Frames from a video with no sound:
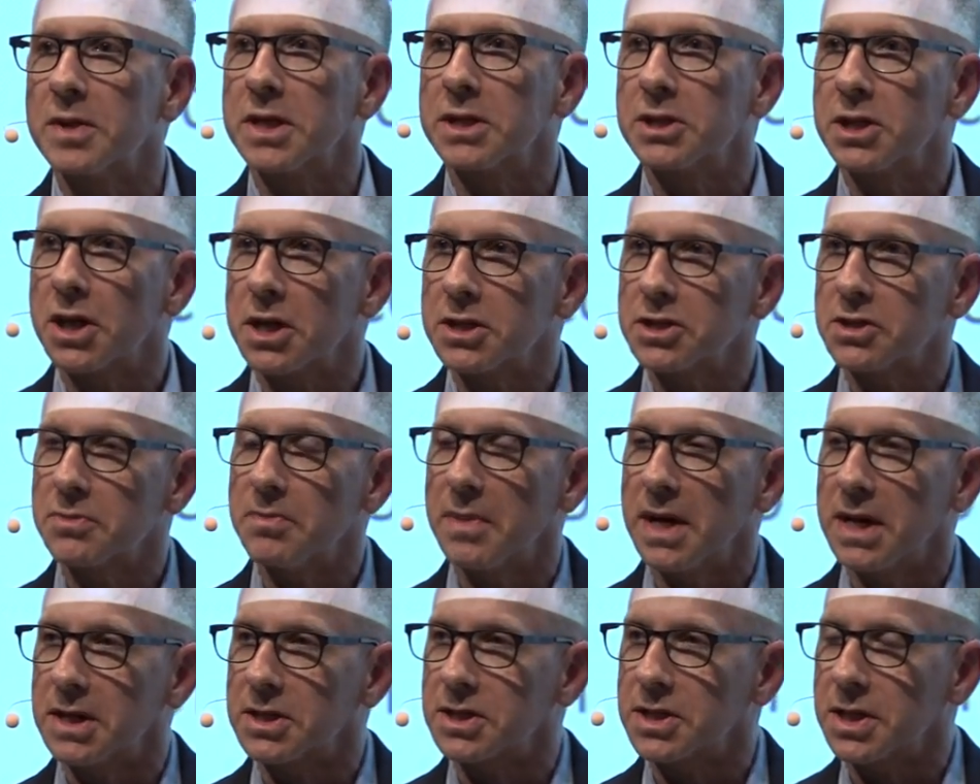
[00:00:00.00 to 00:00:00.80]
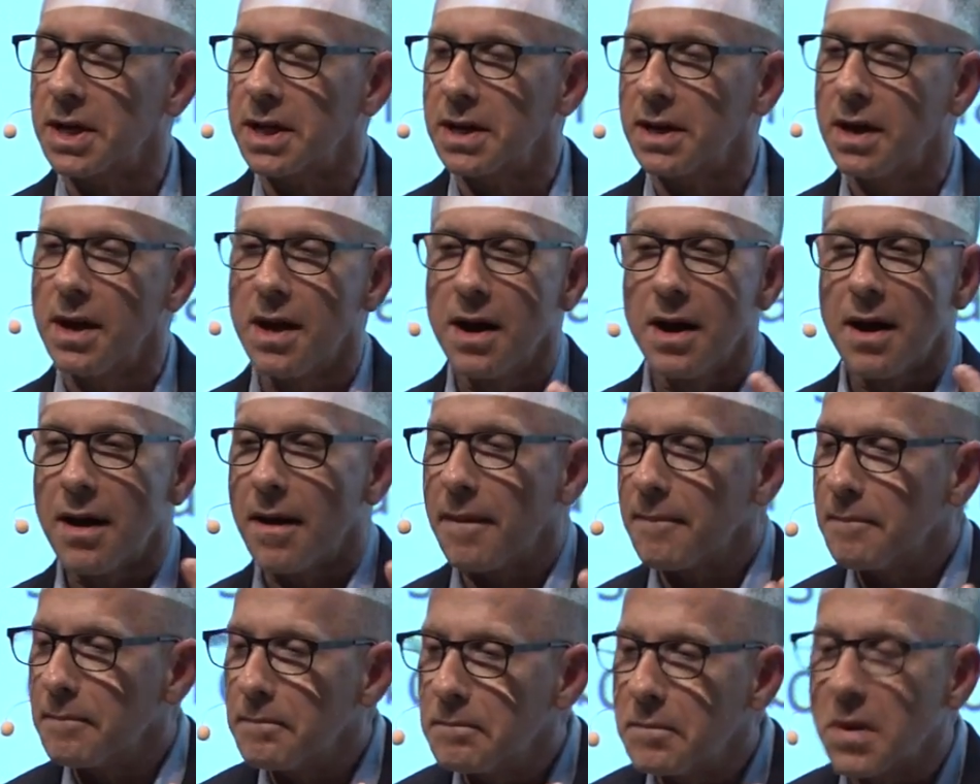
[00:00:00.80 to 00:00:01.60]
It just makes it
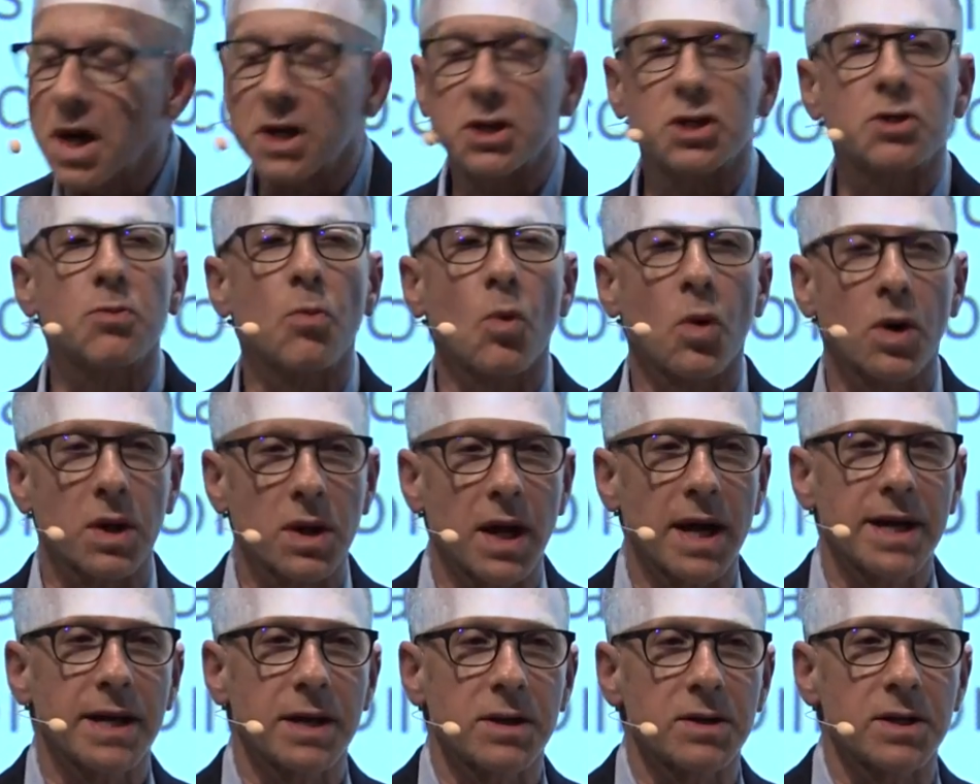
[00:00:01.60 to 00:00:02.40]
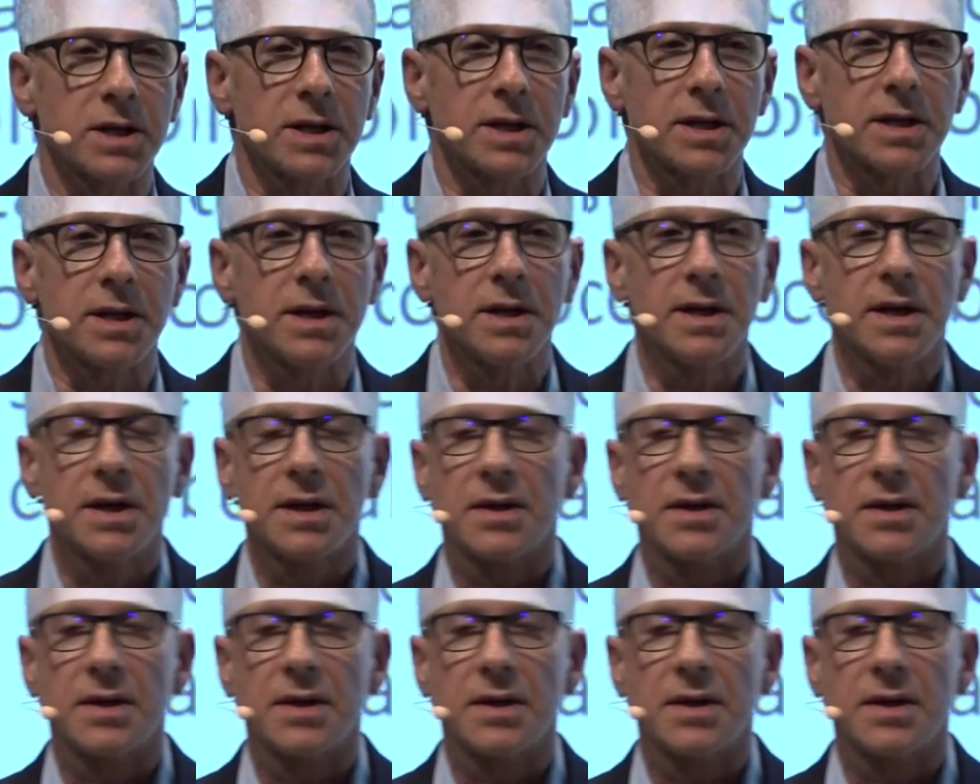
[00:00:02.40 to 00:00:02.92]
much more likely